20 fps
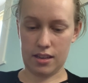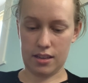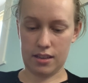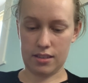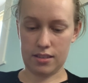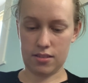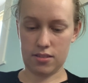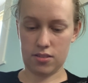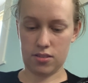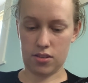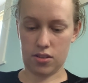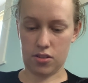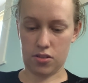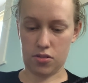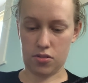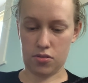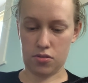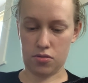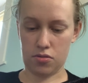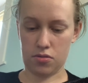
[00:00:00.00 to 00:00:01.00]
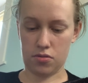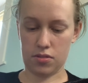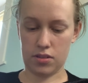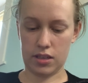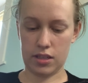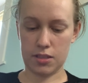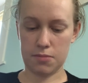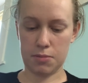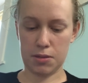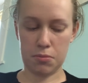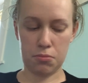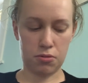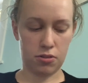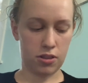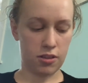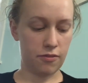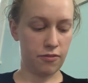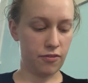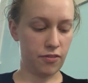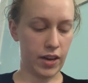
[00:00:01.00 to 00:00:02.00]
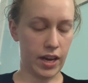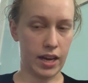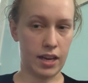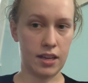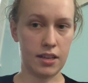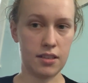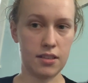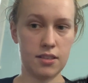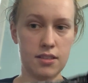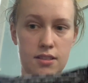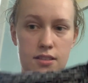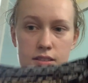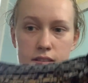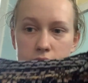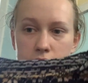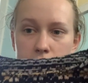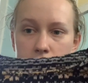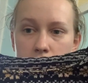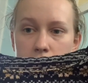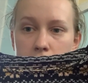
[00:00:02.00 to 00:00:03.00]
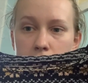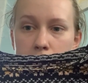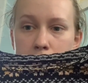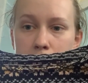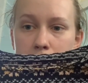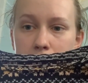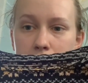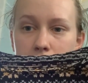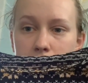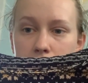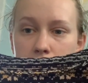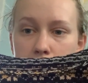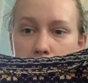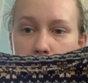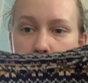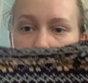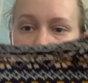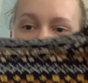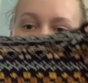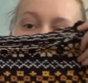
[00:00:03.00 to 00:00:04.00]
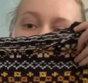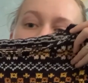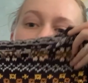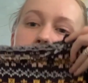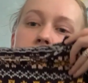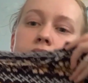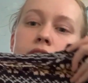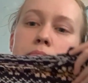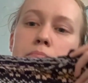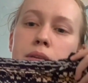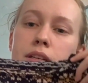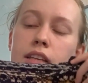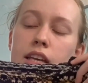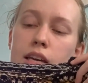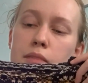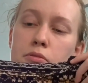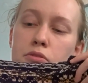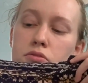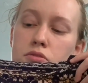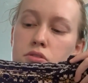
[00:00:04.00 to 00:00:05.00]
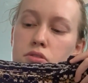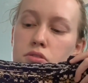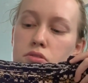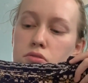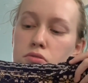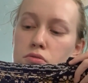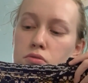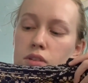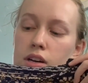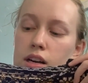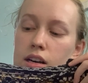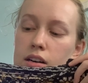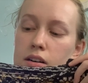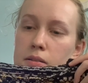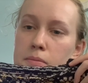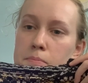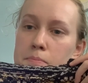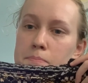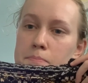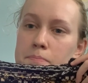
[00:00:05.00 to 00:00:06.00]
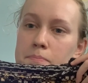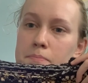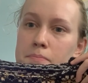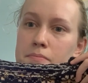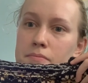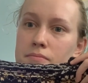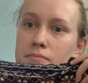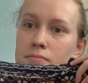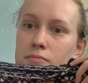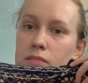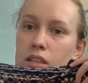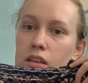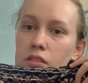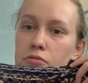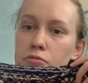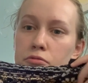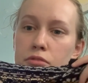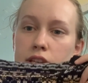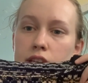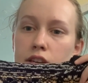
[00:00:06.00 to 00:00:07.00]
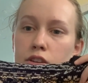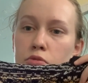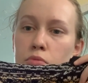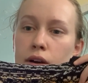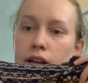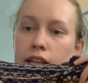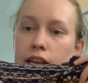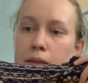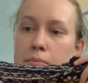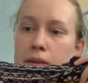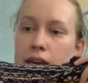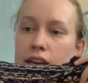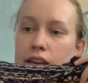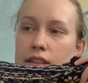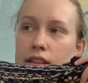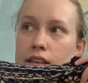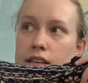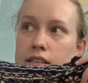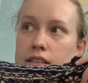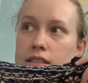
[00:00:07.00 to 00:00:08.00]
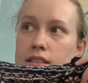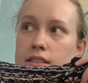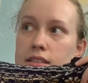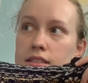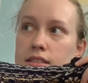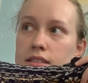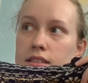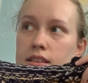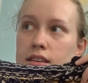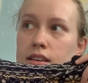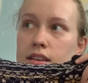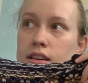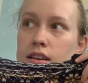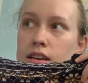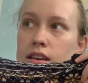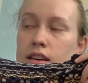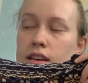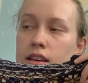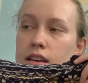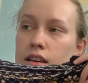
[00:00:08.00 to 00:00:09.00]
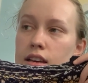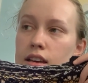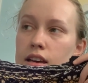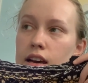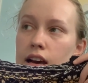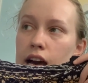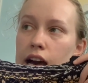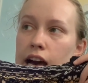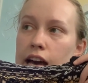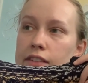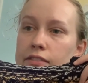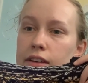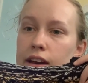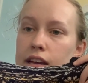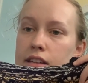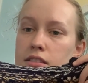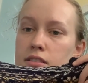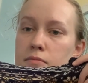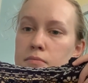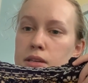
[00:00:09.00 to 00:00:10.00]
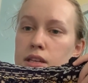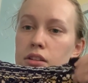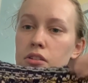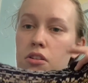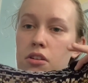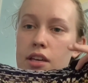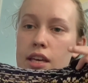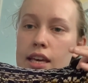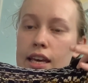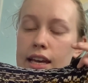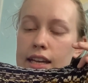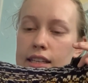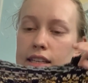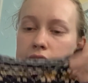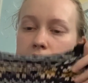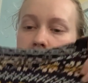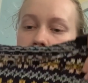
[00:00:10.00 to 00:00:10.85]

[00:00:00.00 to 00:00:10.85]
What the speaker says: So it's been pretty fast, but I have not been able to read while I make this. I've had to be looking at it the